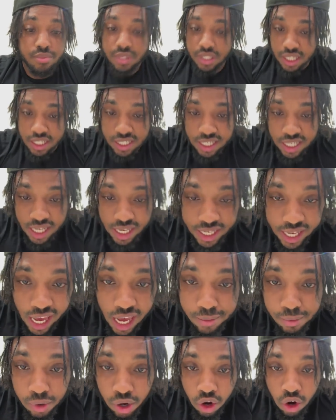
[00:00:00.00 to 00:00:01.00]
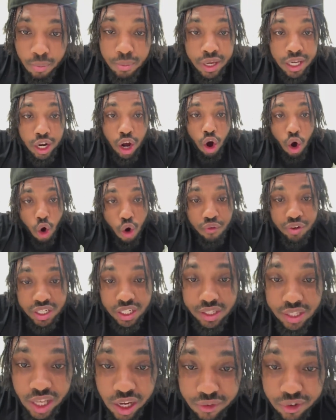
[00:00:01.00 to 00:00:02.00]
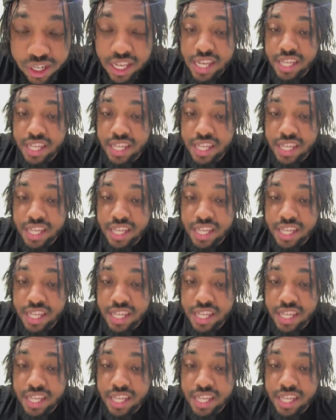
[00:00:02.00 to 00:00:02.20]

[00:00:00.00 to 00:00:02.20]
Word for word: This nigga came home and over delivered.